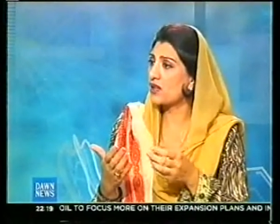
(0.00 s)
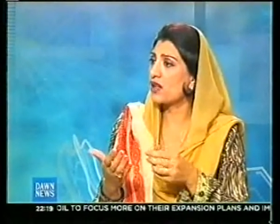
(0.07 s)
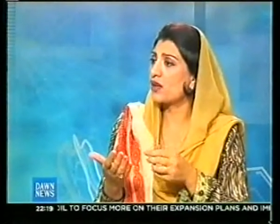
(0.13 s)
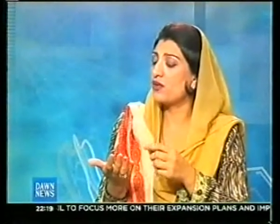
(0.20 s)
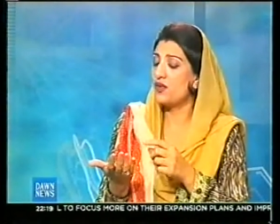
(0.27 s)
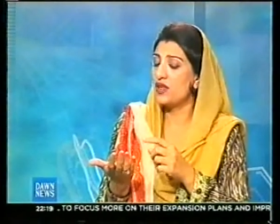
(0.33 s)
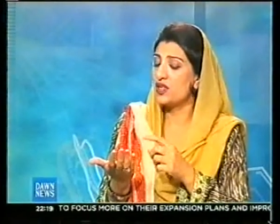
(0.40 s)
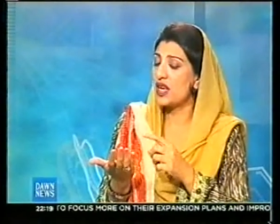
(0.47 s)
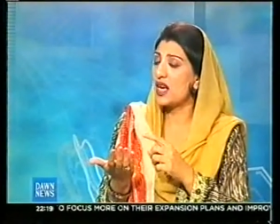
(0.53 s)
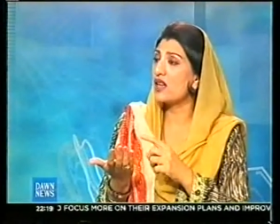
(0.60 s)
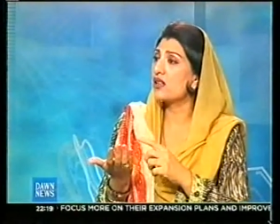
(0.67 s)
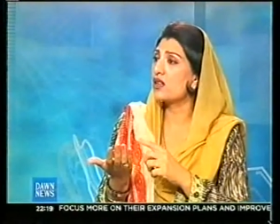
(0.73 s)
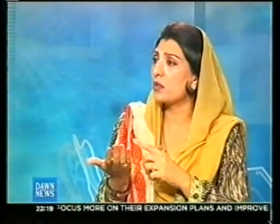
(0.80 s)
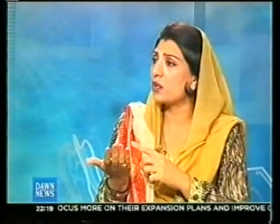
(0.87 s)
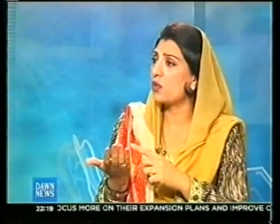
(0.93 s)
If we take
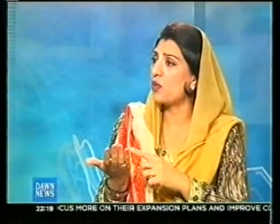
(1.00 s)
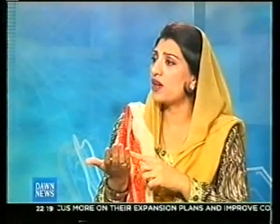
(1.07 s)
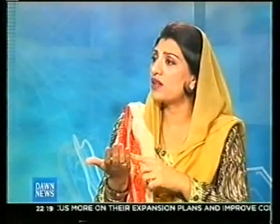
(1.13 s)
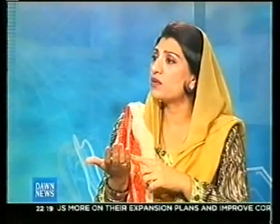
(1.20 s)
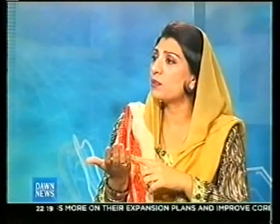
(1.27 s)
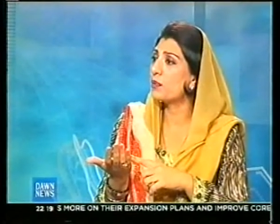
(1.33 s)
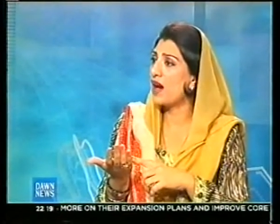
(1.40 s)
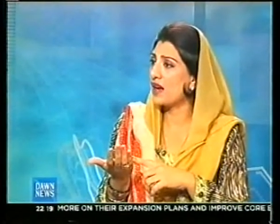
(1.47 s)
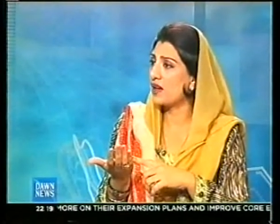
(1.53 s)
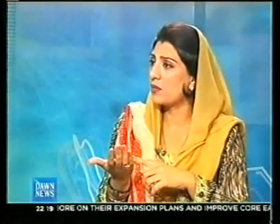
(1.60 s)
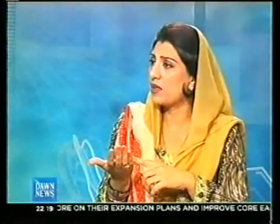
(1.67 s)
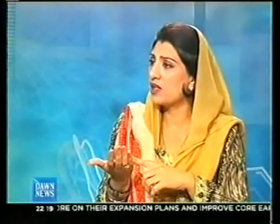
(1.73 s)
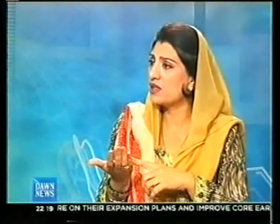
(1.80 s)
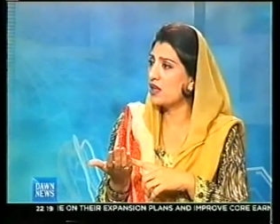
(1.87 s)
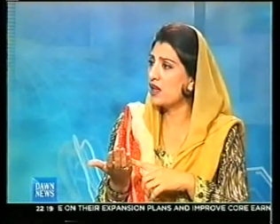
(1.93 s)
number one,
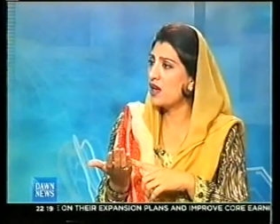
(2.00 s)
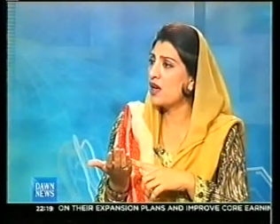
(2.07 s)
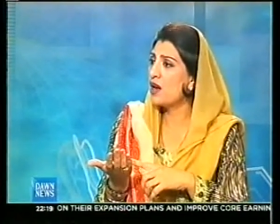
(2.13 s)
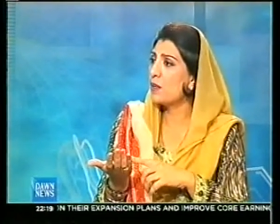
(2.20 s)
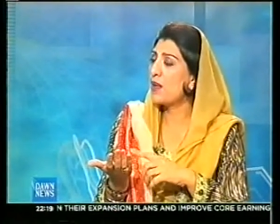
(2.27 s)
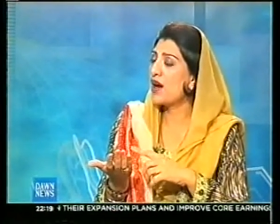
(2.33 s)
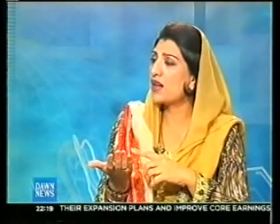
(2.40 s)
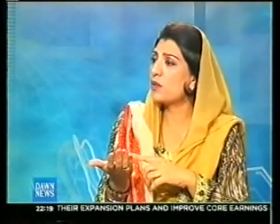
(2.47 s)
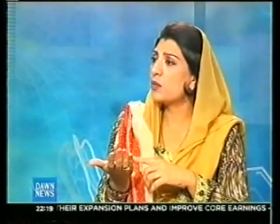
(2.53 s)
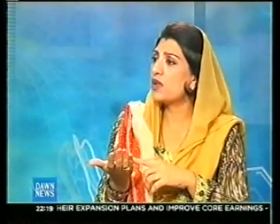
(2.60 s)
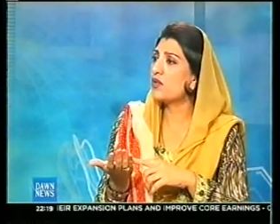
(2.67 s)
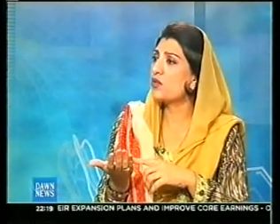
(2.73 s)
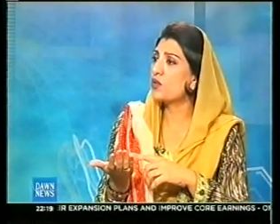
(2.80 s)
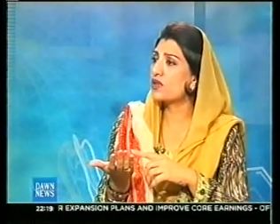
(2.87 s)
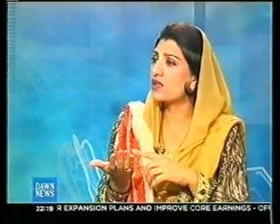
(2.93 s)
Parliament
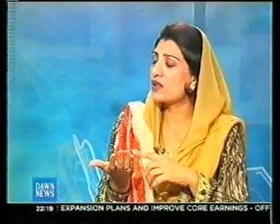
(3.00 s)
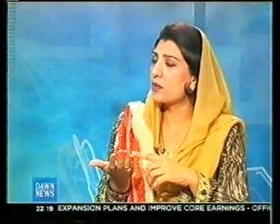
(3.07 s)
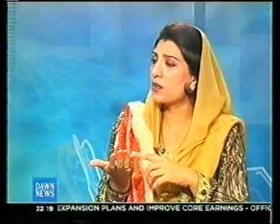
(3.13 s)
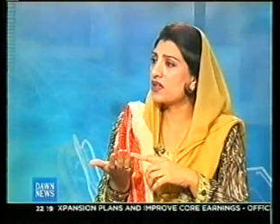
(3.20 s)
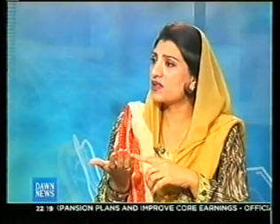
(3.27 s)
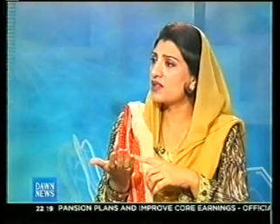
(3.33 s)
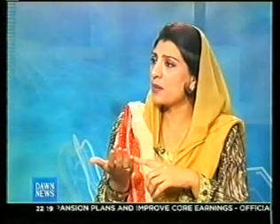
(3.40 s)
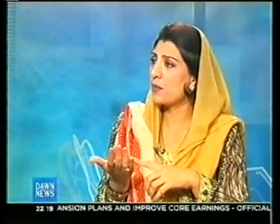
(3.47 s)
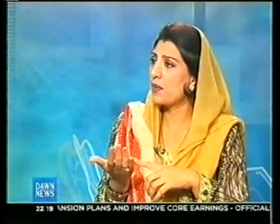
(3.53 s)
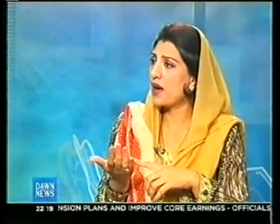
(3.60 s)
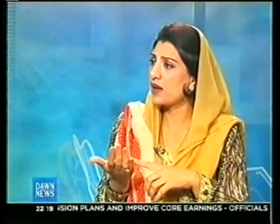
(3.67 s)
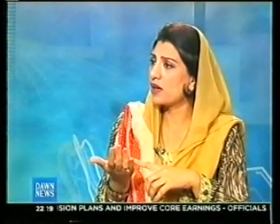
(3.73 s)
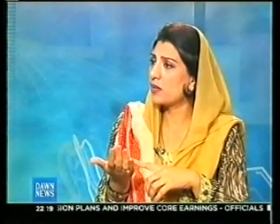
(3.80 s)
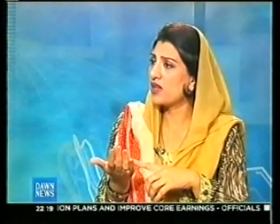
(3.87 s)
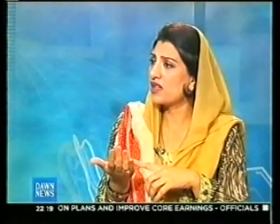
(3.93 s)
Parliament was a rubber stamp
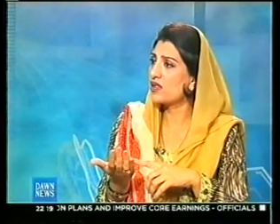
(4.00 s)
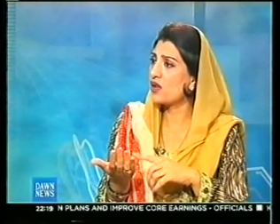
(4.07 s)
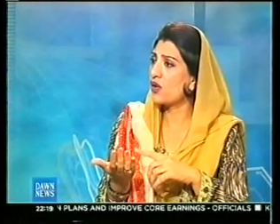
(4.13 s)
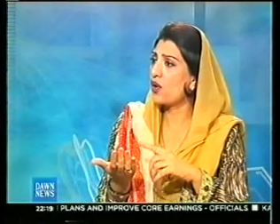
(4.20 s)
parliament.